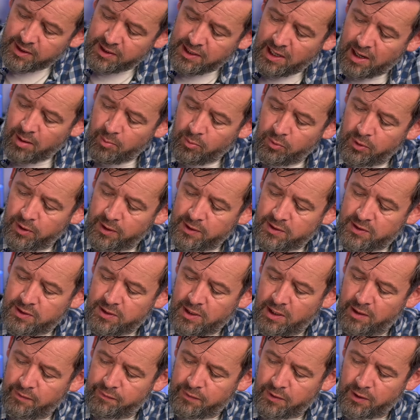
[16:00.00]
camera
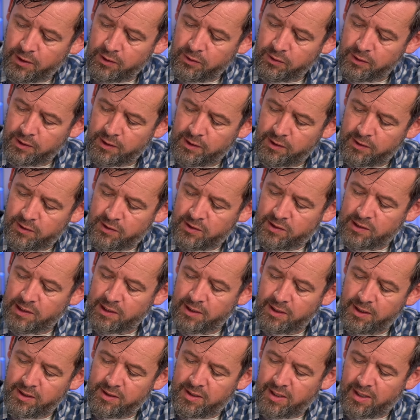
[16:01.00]
itself, I'm gonna
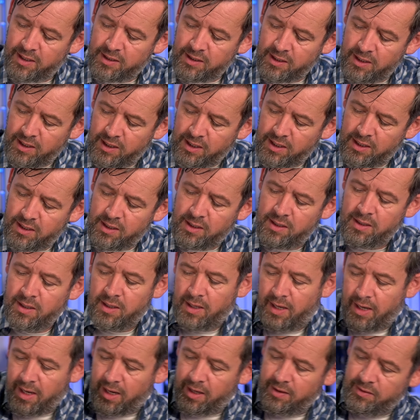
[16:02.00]
slide that in,
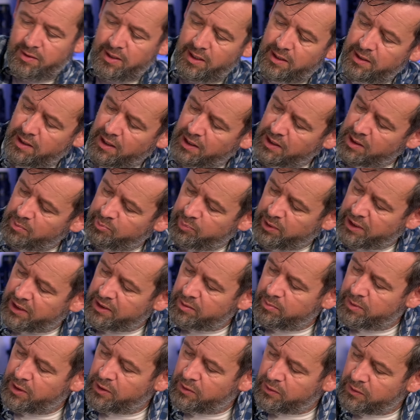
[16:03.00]
and then on the
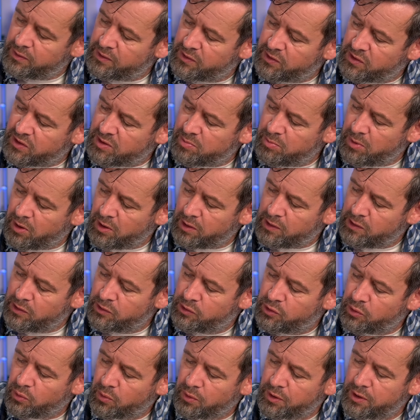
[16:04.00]
bottom here, there's a small little
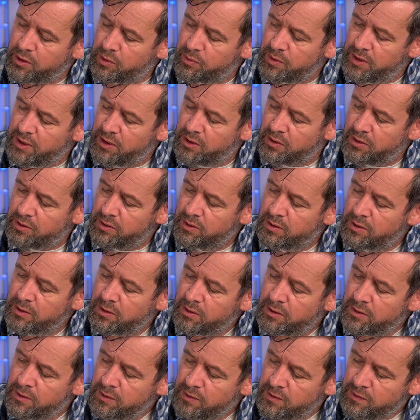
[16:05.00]
door down here.
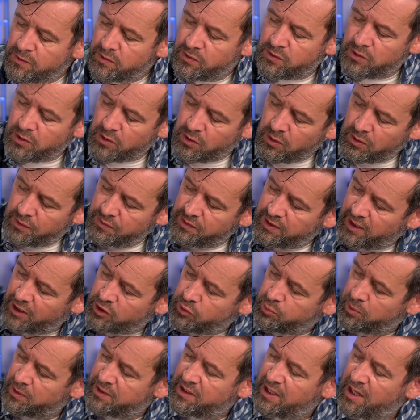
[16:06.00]
So the
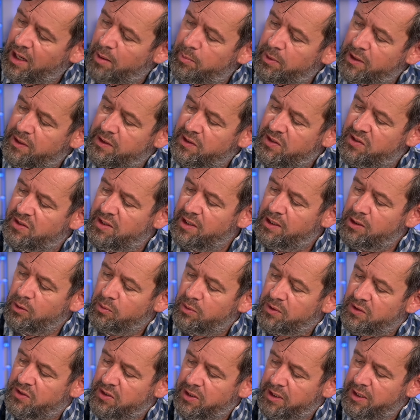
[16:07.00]
actual cable can stick
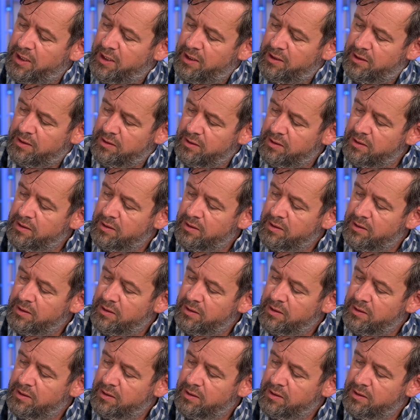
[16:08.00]
out the side,